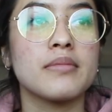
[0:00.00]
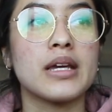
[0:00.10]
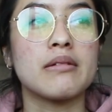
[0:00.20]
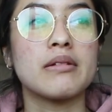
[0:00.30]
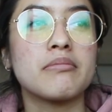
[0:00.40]

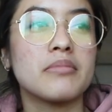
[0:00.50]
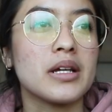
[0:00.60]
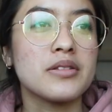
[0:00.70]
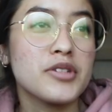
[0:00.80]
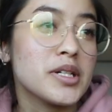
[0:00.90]

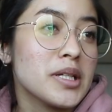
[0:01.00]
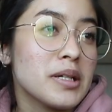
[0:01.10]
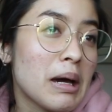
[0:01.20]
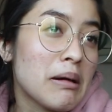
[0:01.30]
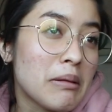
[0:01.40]

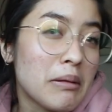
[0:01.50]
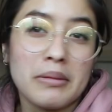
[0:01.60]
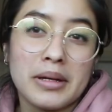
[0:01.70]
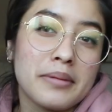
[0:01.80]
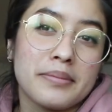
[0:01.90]
industrially, I don't know,
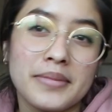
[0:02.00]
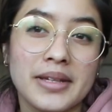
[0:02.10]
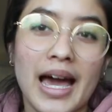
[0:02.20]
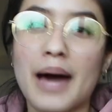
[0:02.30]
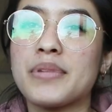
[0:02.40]
like
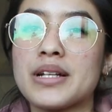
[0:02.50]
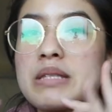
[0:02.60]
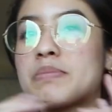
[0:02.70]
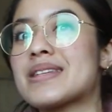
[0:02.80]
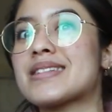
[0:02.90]
the
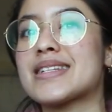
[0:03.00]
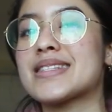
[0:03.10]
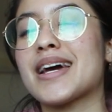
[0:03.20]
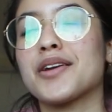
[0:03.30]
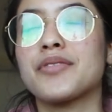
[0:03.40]
capitalist
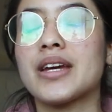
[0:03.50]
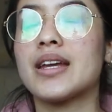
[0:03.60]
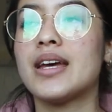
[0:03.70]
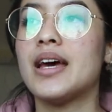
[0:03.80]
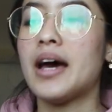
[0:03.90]
business side of it
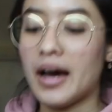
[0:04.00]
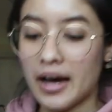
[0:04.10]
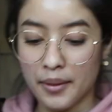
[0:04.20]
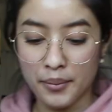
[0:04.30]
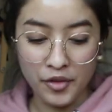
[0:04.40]

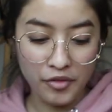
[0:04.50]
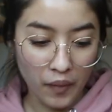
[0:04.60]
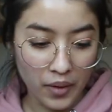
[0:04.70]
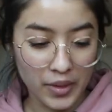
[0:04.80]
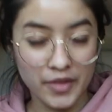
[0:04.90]
um,
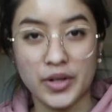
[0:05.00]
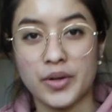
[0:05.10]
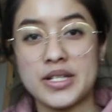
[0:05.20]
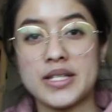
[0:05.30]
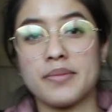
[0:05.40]
for one of our
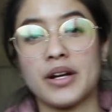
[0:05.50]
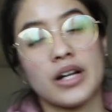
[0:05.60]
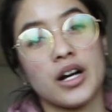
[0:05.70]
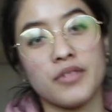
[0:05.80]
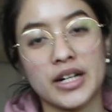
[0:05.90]
courses,
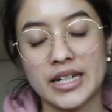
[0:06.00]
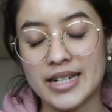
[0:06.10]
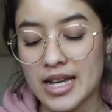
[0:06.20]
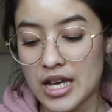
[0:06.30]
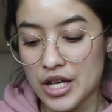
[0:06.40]
America on
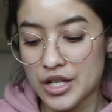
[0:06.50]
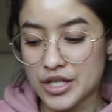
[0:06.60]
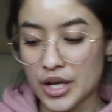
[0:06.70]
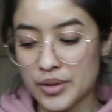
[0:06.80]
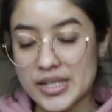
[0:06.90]
Record.
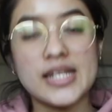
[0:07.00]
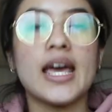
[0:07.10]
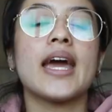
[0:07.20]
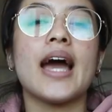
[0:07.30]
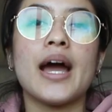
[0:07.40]
So
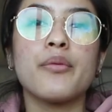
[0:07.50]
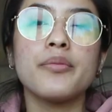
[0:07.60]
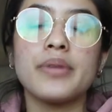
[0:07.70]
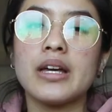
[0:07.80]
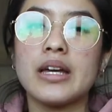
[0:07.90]
today I
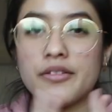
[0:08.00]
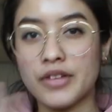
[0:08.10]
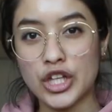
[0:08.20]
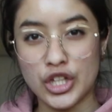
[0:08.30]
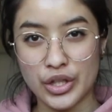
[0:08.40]
will be
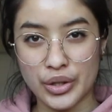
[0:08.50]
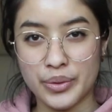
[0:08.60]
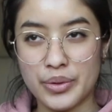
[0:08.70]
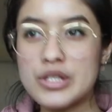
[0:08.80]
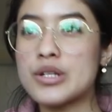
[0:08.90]
giving
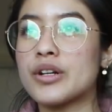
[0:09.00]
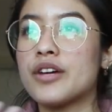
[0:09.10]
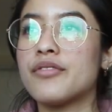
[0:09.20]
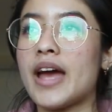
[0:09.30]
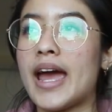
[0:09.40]
you sort
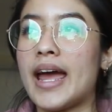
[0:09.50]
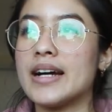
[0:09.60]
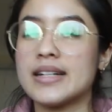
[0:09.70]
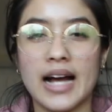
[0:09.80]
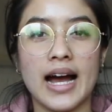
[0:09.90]
of
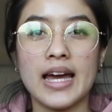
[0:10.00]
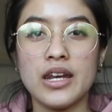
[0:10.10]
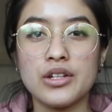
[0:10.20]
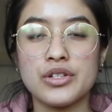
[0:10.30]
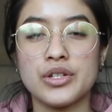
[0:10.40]
a
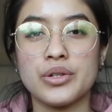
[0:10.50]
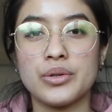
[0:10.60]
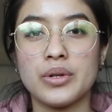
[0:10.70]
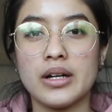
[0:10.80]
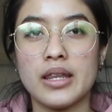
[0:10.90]
guide
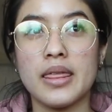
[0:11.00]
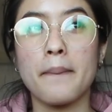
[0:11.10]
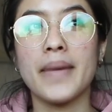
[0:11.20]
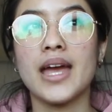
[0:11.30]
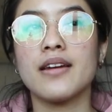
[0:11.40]
to the
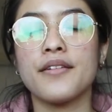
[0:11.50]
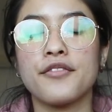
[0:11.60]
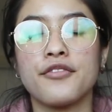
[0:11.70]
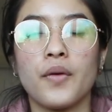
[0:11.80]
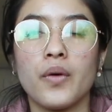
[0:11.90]
main
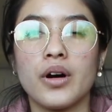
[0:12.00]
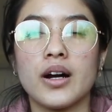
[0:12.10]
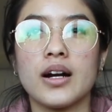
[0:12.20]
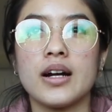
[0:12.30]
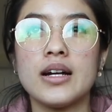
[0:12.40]

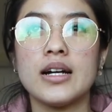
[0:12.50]
four